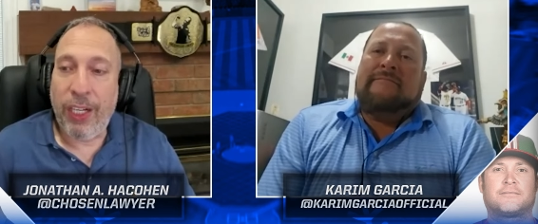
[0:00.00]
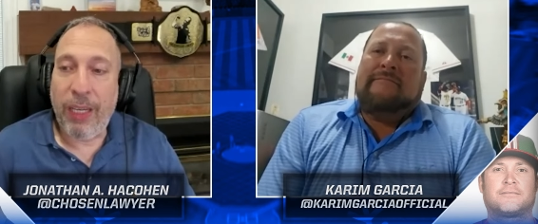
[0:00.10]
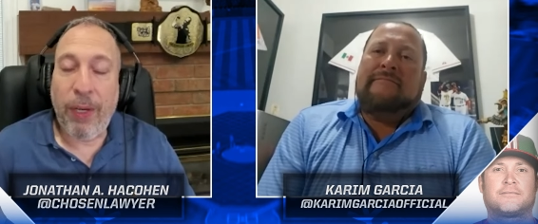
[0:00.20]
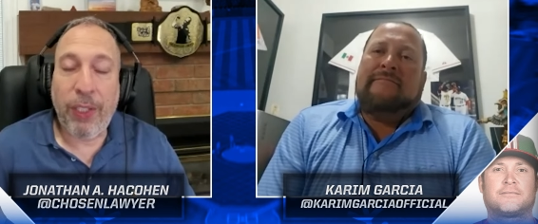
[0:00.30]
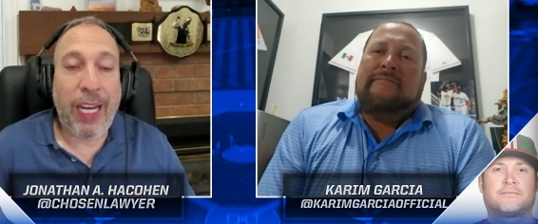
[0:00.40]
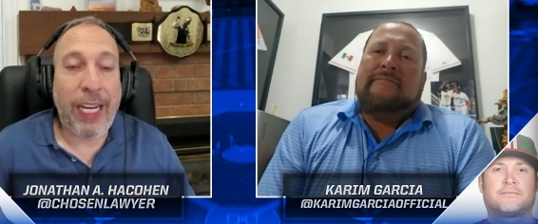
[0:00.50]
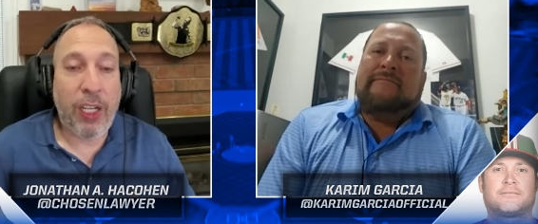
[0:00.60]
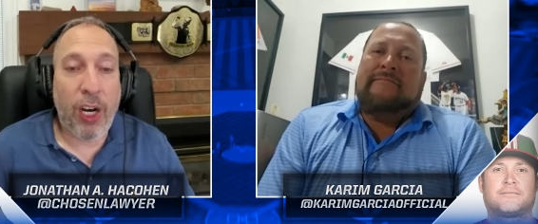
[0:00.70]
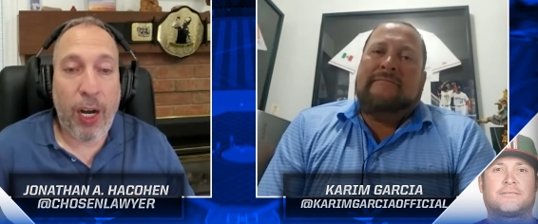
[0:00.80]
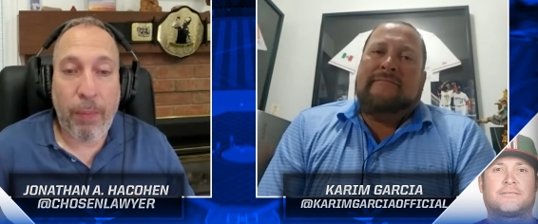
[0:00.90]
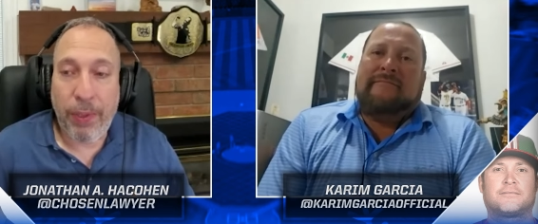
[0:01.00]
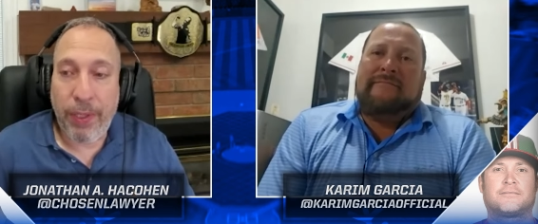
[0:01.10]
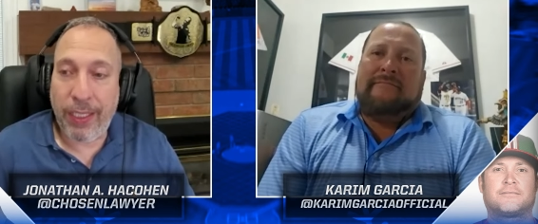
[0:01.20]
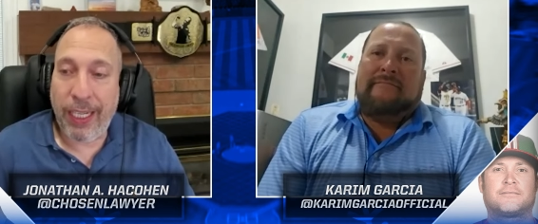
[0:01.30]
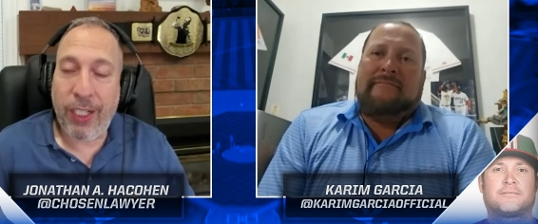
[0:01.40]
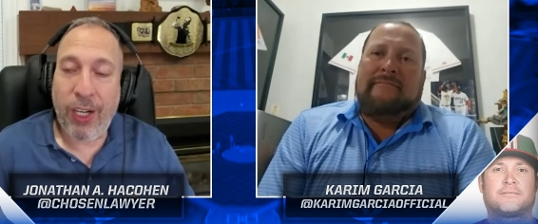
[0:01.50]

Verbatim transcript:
Speaker 1: talking about Ty Cobb. That Ty